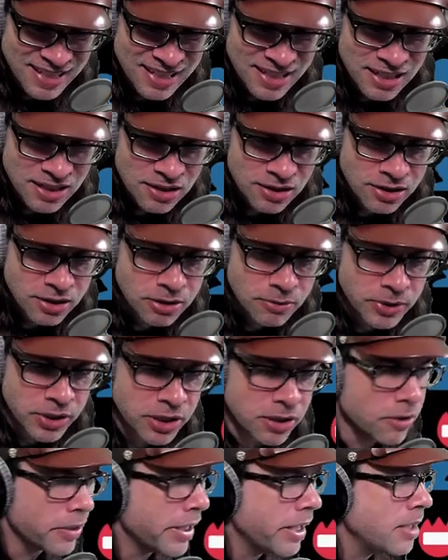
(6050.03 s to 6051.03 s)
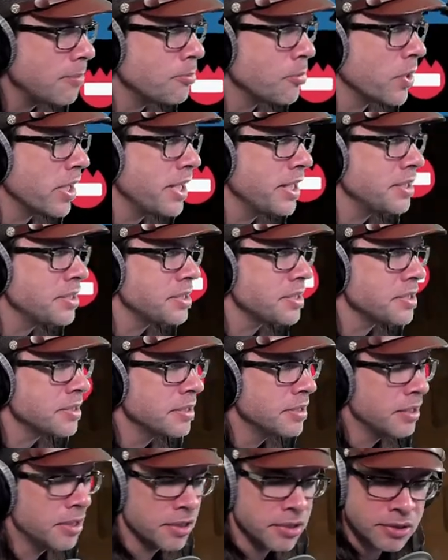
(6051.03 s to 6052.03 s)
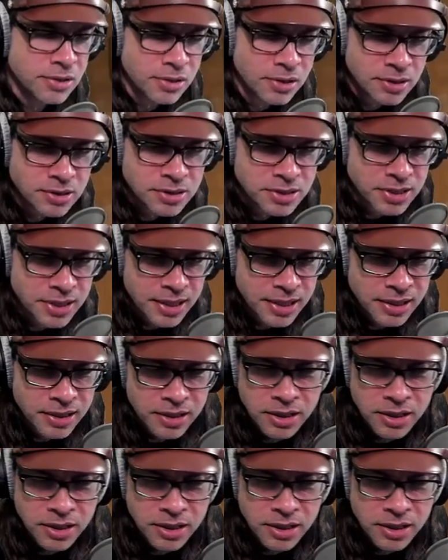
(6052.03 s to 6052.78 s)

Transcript: All right, here we go. Ad breaks. Thursday.